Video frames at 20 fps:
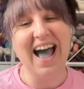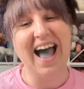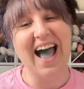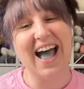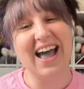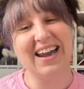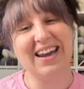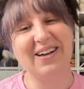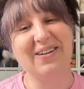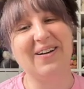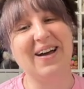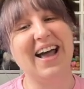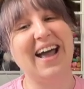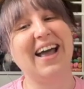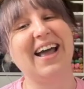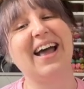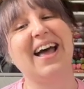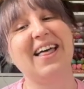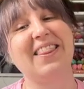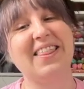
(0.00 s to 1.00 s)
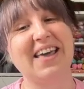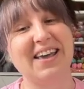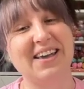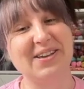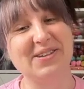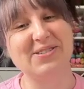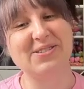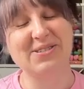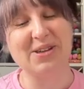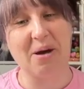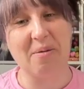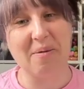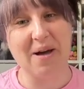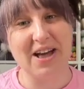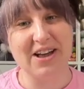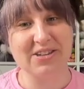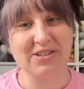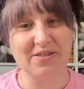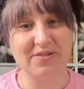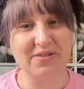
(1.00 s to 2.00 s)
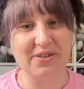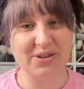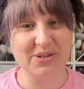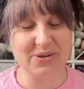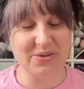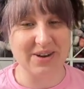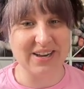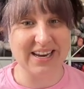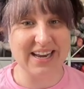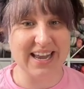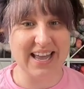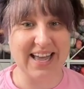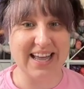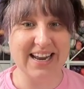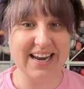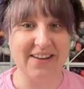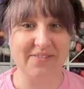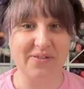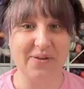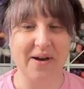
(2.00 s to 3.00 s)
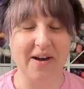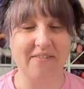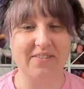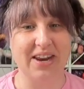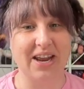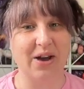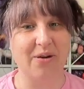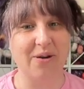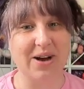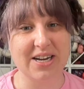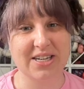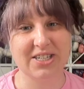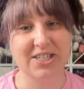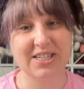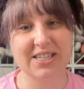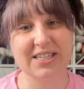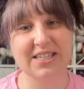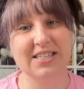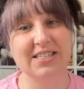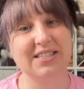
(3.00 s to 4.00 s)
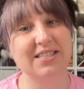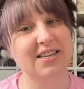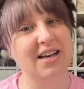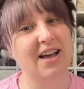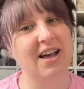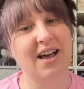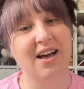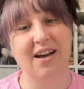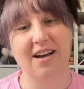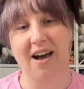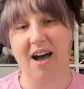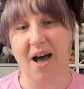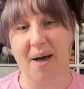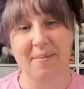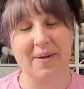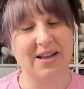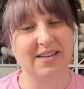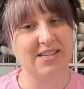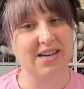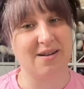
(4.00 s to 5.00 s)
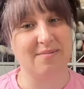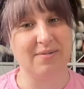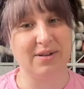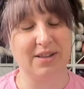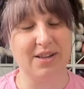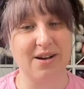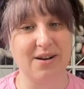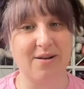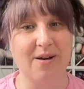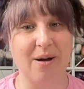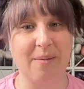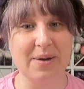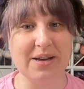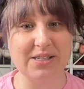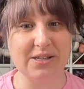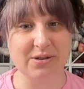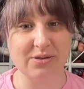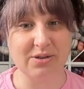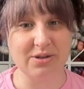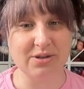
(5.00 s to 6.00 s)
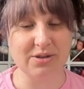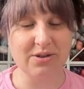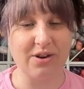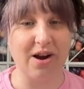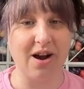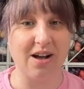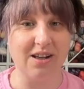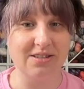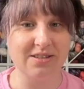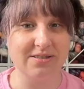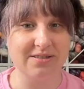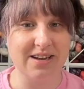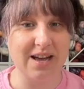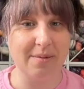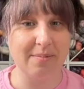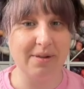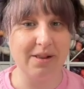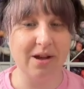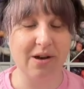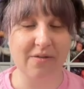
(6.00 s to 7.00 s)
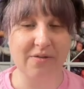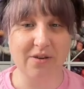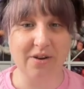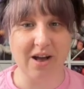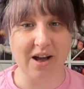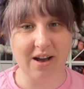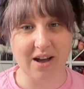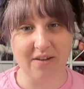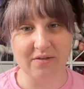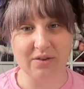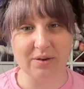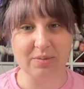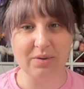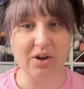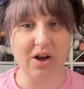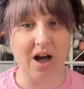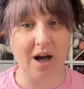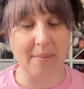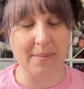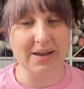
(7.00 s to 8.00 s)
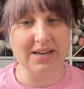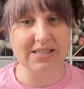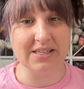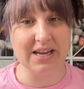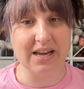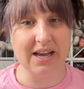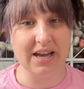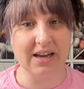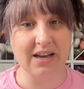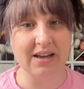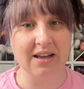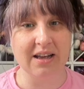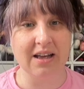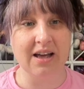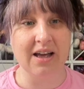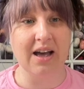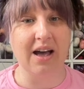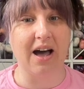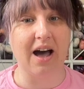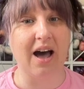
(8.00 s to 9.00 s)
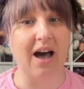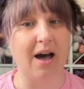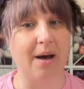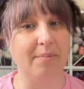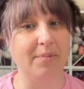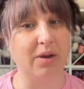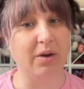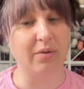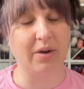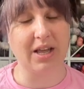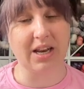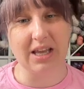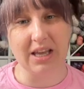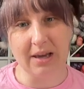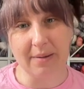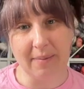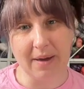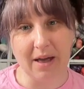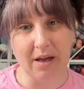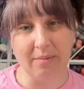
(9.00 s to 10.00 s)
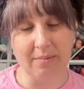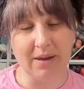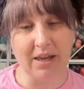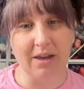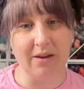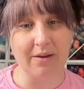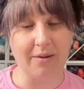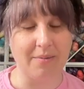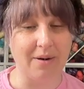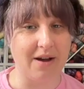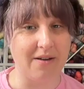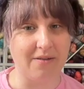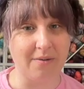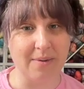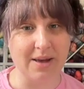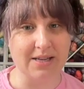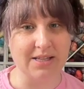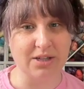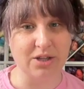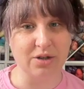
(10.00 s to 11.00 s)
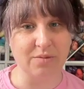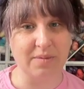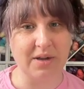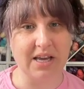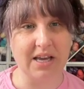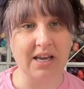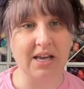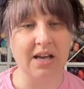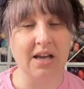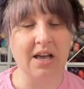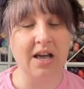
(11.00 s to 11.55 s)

Anyway, thank you so much for joining in. If you have any questions, comment down below. All my socials are also down below if you're not comfortable commenting. You can email me, you can private message me.